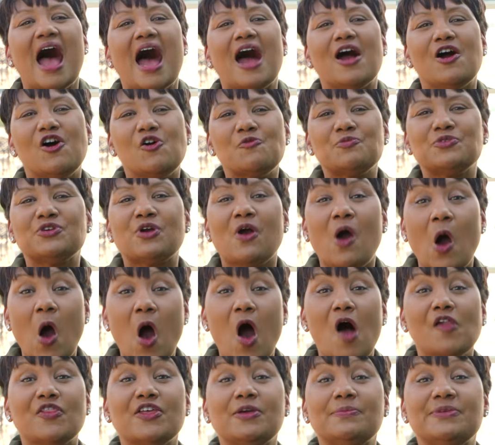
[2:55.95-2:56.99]
I hope you
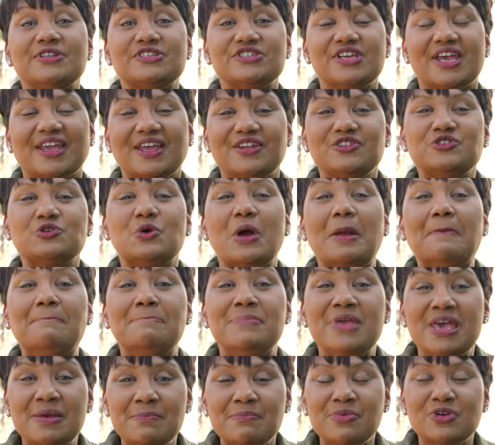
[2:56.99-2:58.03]
call them and check into a
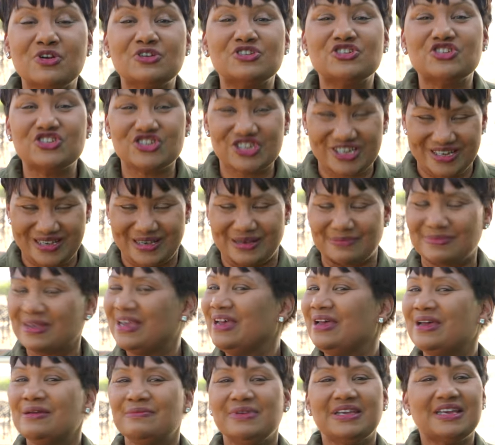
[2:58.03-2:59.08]
membership
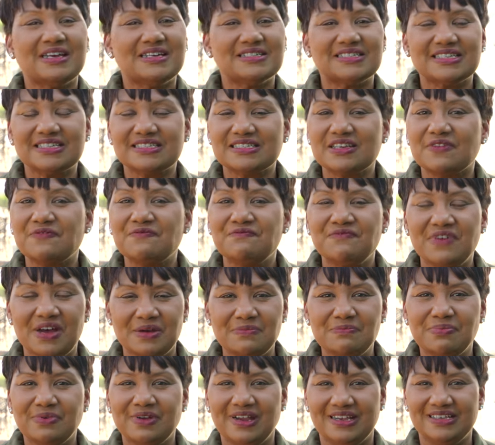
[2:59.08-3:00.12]
because it's a
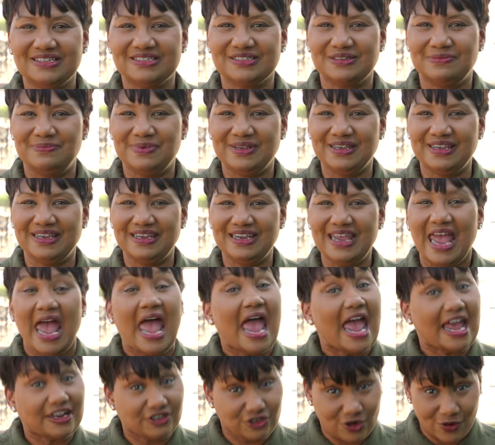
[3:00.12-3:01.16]
fun place to be.
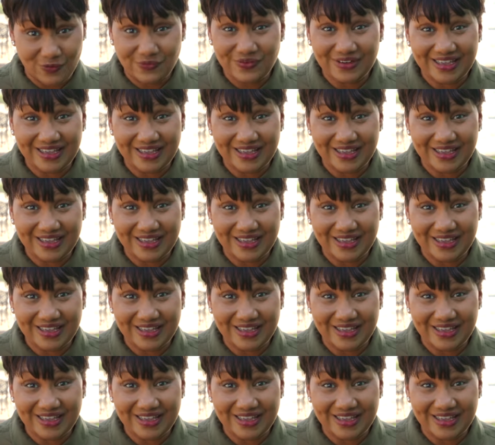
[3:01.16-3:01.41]
And don't